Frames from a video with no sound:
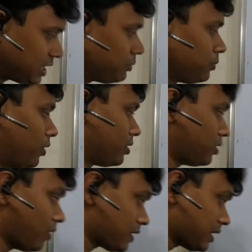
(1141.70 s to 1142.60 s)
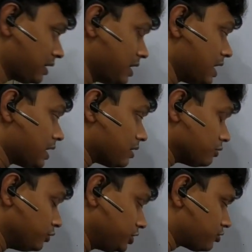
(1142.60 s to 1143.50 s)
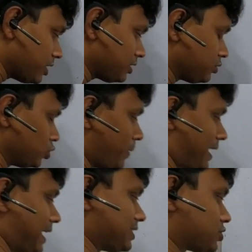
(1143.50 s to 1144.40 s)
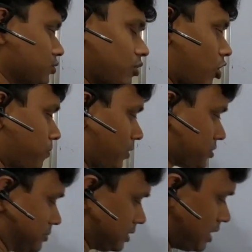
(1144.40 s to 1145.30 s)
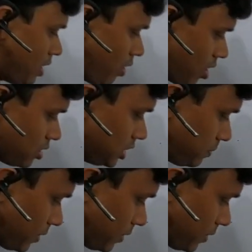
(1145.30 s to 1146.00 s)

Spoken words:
double bond, not a withdrawing group attached. So not possible. Only